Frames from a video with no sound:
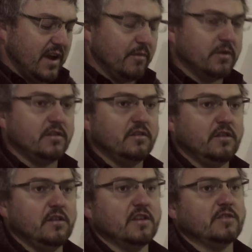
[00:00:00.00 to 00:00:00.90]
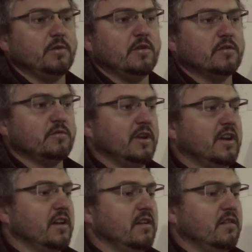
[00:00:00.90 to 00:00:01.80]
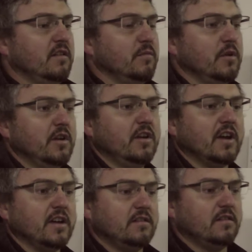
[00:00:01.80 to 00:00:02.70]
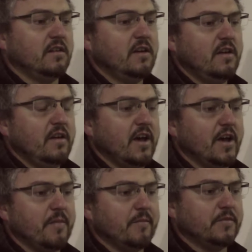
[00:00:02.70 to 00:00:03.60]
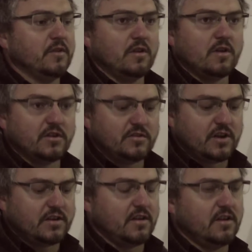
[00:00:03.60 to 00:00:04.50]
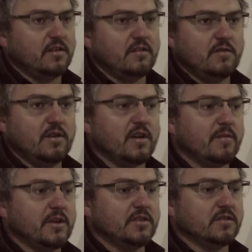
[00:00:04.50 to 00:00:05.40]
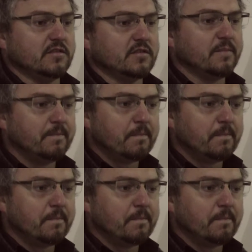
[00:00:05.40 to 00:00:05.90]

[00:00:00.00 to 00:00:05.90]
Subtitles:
we're able to do this because we can communicate to the contractor in 3 dimensions.